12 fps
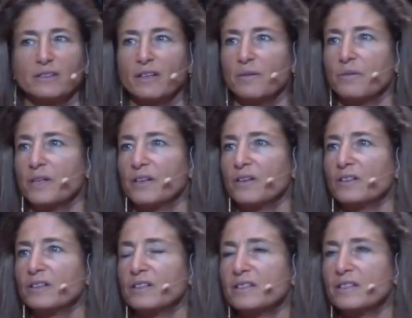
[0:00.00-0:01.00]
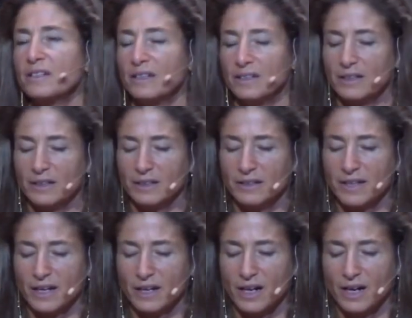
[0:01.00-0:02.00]
that we are listening in
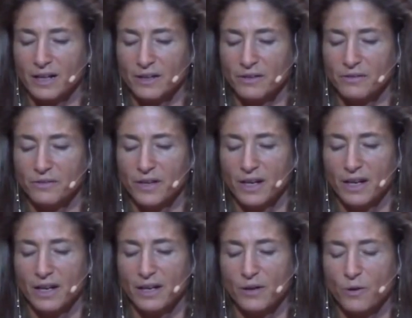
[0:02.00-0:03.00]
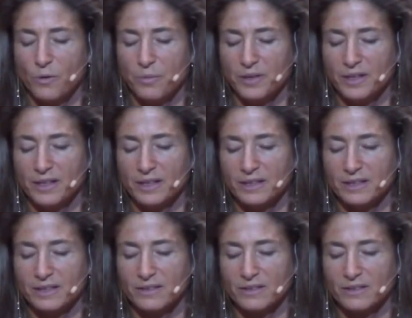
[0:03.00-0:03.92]
that kind of an openness.